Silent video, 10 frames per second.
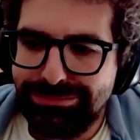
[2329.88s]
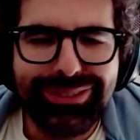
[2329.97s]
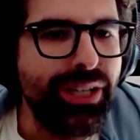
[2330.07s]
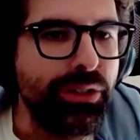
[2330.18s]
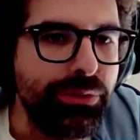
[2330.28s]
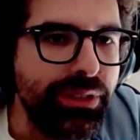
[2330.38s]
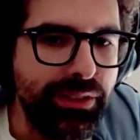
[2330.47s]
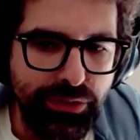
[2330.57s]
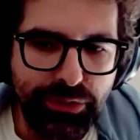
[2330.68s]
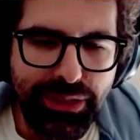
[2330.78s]
SoundGrid in
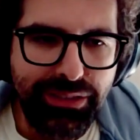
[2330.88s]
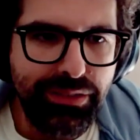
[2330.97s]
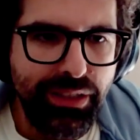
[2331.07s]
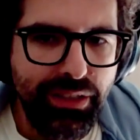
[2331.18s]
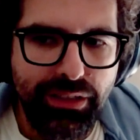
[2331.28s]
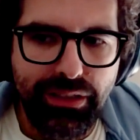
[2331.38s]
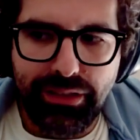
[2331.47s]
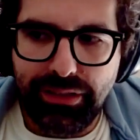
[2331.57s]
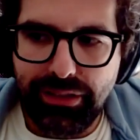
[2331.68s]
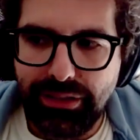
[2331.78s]
our space,
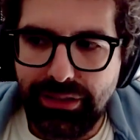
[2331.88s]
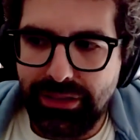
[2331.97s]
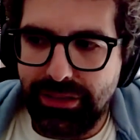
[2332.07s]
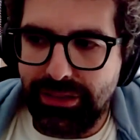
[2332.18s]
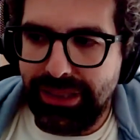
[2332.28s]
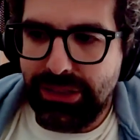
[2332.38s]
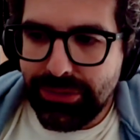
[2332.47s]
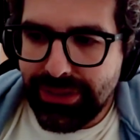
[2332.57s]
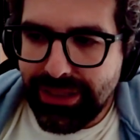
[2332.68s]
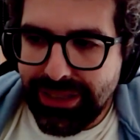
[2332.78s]
it
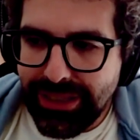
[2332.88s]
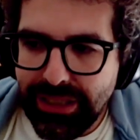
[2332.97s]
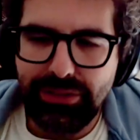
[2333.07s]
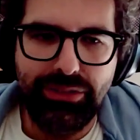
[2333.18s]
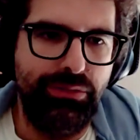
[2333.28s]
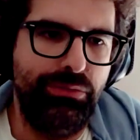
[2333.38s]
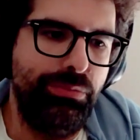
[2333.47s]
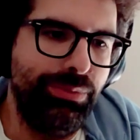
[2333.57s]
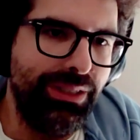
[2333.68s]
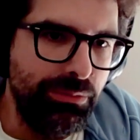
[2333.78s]
was clear that
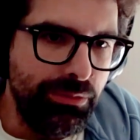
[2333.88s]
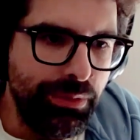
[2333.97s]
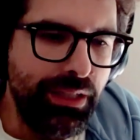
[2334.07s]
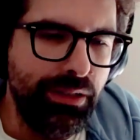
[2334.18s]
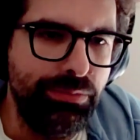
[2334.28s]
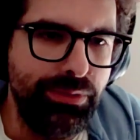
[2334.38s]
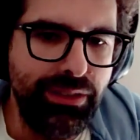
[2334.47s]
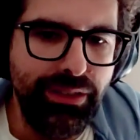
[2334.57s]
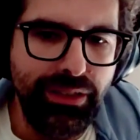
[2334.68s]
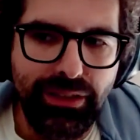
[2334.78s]
would become a big
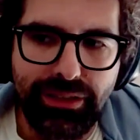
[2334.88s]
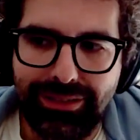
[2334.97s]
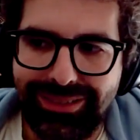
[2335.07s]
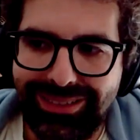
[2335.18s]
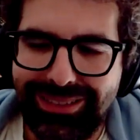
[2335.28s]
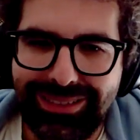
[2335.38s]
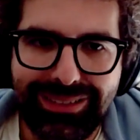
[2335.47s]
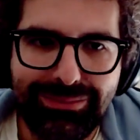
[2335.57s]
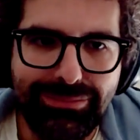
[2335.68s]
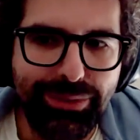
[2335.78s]
company,
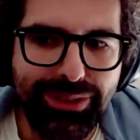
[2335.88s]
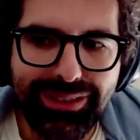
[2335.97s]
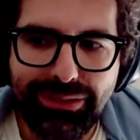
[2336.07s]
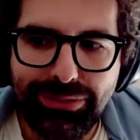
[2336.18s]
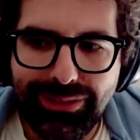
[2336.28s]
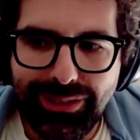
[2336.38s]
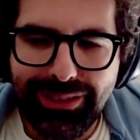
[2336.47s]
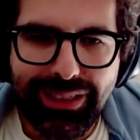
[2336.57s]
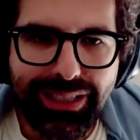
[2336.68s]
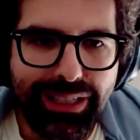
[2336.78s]
but it was
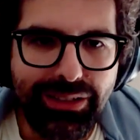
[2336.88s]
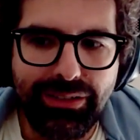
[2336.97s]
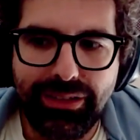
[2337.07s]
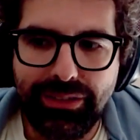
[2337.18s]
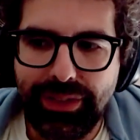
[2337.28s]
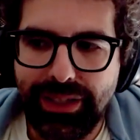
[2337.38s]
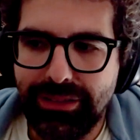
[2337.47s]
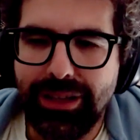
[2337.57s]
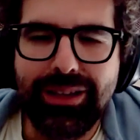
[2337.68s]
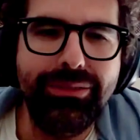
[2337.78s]
not clear that
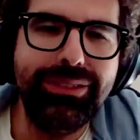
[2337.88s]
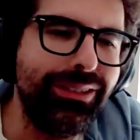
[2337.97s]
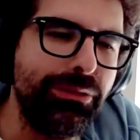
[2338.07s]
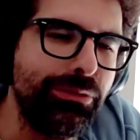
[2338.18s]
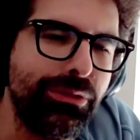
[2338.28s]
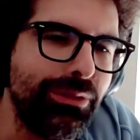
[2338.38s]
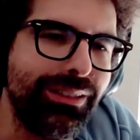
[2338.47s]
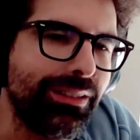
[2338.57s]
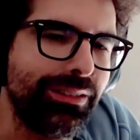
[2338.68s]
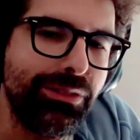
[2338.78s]
we're doing
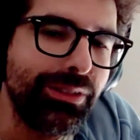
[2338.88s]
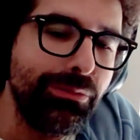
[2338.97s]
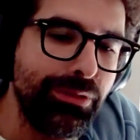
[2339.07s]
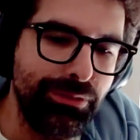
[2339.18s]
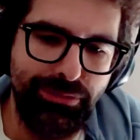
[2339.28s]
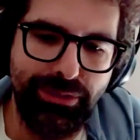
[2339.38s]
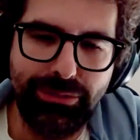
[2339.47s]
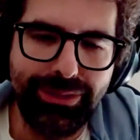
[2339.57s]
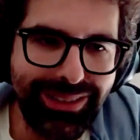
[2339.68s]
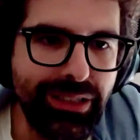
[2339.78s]
exactly the same. So that
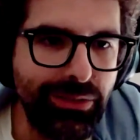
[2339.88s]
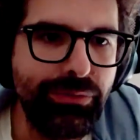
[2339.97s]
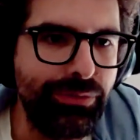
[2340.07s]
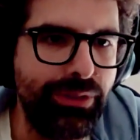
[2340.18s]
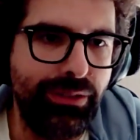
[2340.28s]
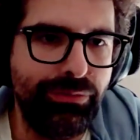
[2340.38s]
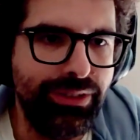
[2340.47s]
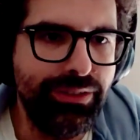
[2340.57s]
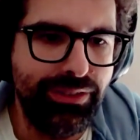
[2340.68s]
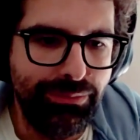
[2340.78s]
was clear. For
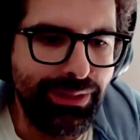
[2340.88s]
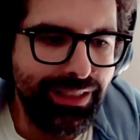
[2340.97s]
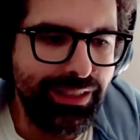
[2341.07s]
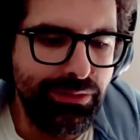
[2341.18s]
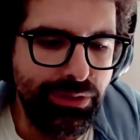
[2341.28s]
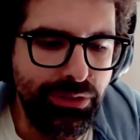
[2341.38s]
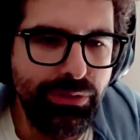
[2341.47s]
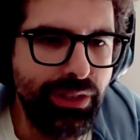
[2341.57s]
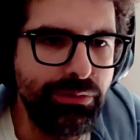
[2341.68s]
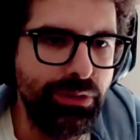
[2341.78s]
instance, in my case, we knew
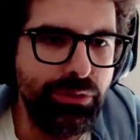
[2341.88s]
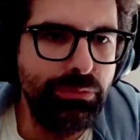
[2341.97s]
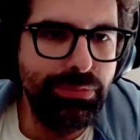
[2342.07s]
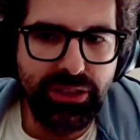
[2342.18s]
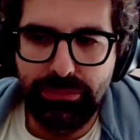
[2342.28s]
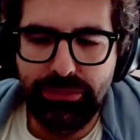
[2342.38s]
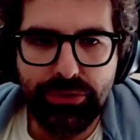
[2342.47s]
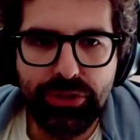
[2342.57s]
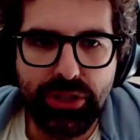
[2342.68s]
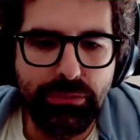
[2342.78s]
that we could become a
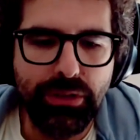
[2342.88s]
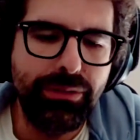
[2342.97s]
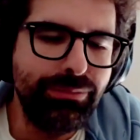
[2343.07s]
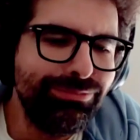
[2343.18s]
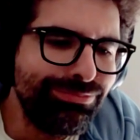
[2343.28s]
huge company.